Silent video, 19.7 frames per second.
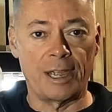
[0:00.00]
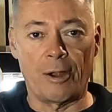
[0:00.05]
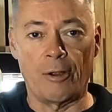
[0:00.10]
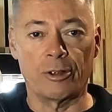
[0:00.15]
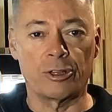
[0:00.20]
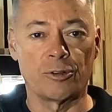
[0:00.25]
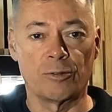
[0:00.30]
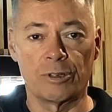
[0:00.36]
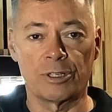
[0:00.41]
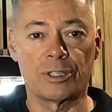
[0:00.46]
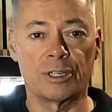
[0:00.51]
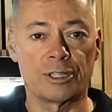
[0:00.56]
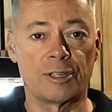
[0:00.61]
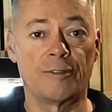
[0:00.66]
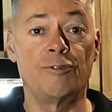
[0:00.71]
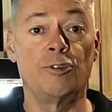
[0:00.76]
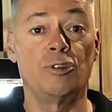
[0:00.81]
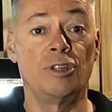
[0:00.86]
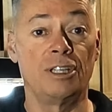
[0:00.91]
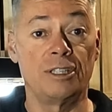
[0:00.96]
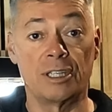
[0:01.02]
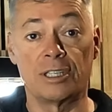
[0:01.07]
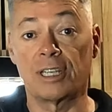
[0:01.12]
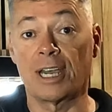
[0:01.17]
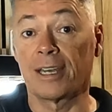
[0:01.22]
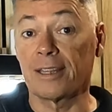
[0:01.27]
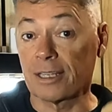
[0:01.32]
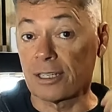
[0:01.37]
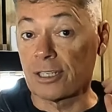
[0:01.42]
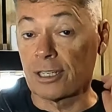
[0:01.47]
characteristics if you need to
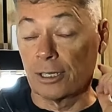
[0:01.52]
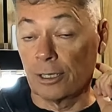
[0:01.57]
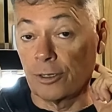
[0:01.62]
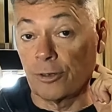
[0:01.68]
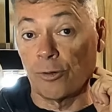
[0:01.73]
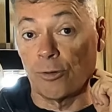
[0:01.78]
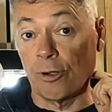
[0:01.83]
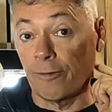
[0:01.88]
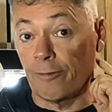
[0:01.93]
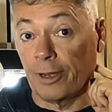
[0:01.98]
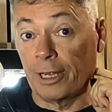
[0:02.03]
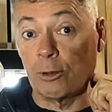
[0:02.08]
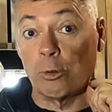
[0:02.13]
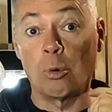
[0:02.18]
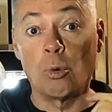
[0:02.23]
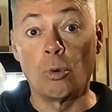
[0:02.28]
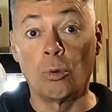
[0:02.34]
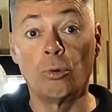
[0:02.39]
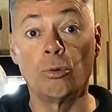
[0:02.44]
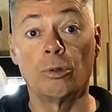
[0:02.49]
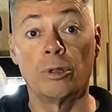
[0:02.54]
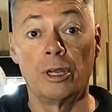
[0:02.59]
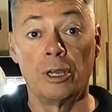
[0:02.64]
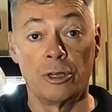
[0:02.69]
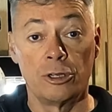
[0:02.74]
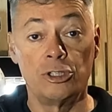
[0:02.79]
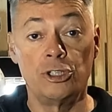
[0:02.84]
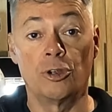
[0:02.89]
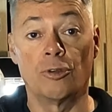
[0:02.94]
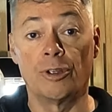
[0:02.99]
take the cylinder off at all
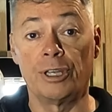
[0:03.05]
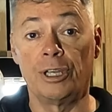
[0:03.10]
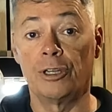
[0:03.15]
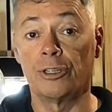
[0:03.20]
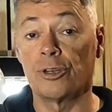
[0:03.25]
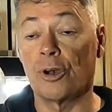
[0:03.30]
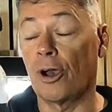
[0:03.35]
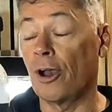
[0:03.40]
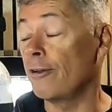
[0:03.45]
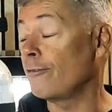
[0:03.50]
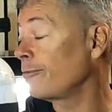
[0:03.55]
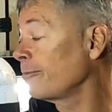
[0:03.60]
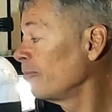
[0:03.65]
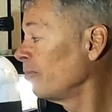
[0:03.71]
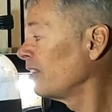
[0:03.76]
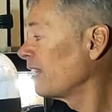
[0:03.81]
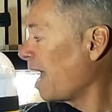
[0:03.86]
during your dive.